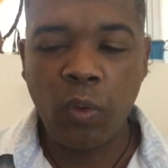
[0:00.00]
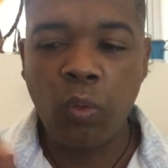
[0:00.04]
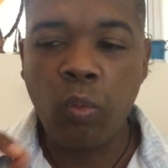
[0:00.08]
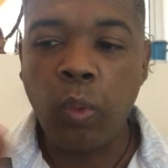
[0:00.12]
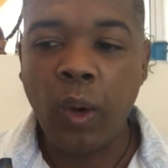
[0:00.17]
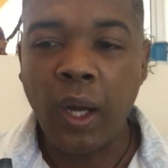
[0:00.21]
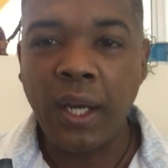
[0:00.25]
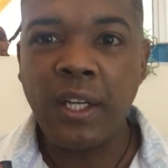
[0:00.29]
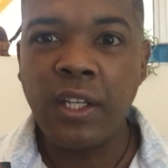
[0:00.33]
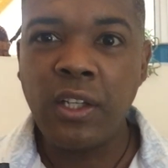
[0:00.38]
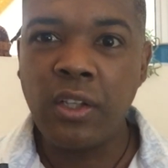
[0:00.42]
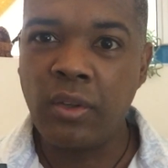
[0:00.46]

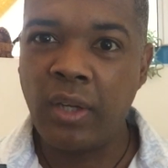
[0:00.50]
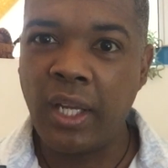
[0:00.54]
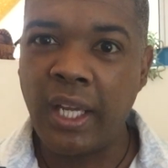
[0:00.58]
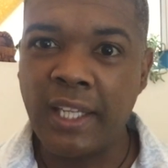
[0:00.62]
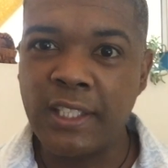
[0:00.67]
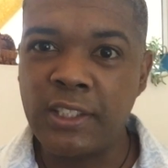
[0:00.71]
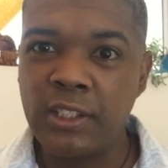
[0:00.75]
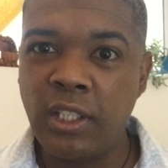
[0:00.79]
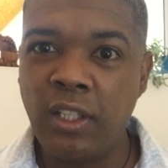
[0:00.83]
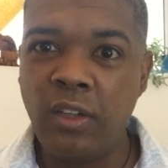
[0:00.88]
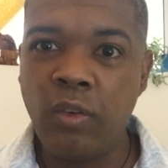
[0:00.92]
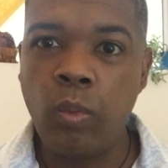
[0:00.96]
What do you
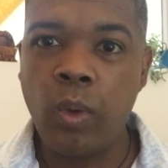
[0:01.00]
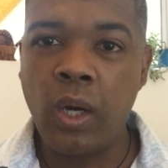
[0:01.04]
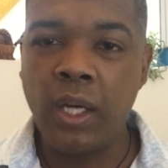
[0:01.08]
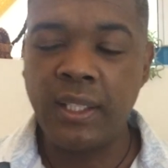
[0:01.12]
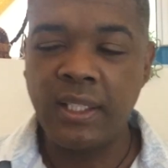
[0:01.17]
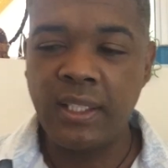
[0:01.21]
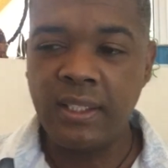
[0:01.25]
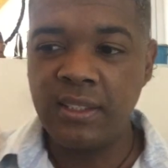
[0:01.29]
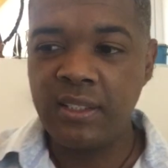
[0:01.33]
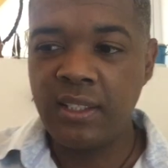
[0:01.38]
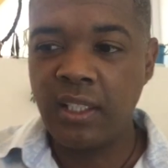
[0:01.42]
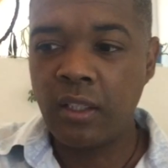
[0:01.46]
actually
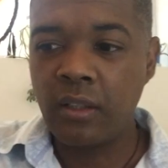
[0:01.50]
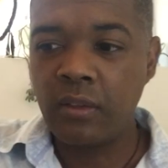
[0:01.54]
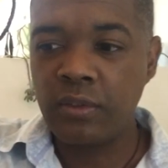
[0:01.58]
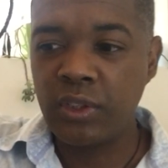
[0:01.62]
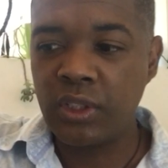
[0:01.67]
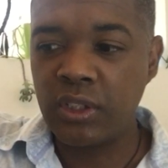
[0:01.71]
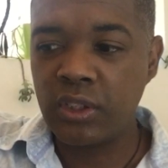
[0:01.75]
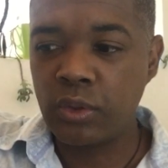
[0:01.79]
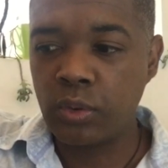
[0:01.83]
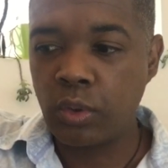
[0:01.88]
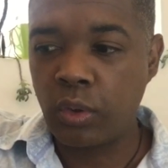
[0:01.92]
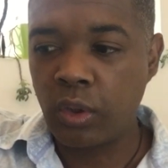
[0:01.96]
want, instead of
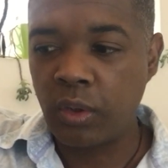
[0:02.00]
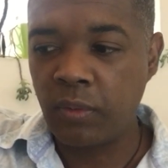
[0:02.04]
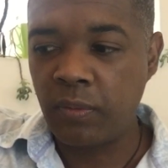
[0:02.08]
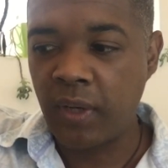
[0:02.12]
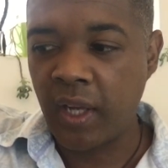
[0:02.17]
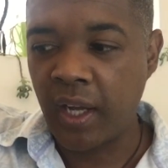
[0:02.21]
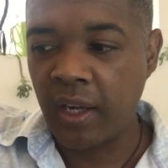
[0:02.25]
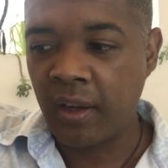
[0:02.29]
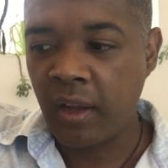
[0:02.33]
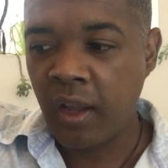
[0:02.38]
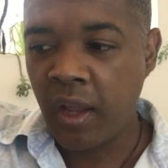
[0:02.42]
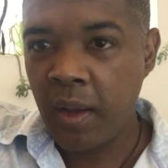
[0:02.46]
just sort of
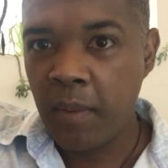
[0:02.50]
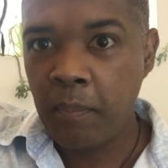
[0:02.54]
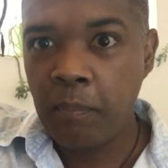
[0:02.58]
like